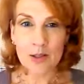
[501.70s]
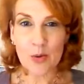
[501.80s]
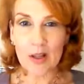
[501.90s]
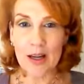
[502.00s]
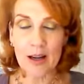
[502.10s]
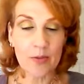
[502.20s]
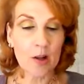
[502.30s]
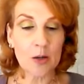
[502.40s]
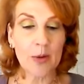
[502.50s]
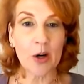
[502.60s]
And while I have the
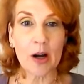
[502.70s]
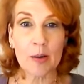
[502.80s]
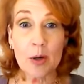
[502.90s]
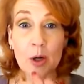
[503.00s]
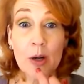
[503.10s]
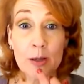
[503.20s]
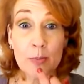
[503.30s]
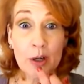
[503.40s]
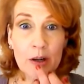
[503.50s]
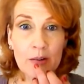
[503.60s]
Lock Bearer out, I'm going to go ahead
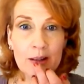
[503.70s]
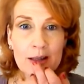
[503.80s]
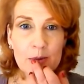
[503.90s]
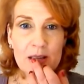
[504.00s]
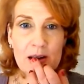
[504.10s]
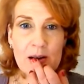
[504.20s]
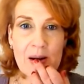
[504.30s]
and put it on the lips.